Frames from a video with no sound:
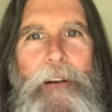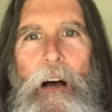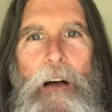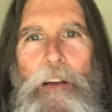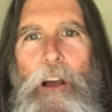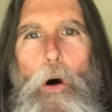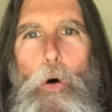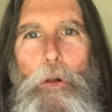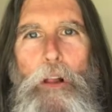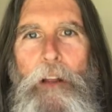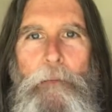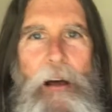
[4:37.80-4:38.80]
uh,
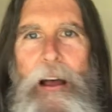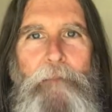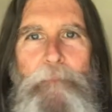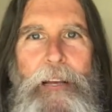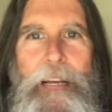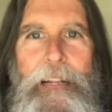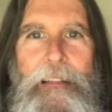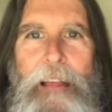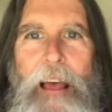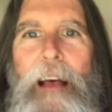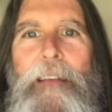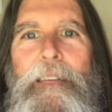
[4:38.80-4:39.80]
colon, my big
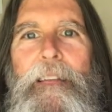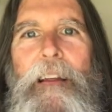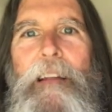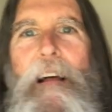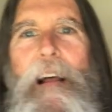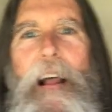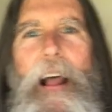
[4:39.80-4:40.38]
intestine,